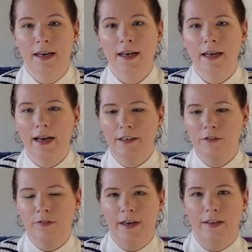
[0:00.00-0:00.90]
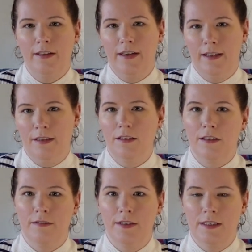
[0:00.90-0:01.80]
And I do frankly like the look
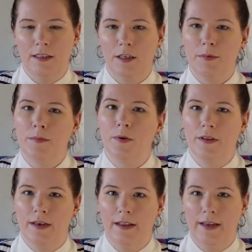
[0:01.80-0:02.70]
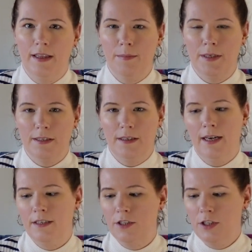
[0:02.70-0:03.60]
of this a little bit more than I like the puzzle
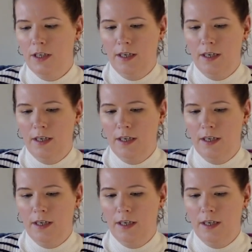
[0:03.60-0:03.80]
edge.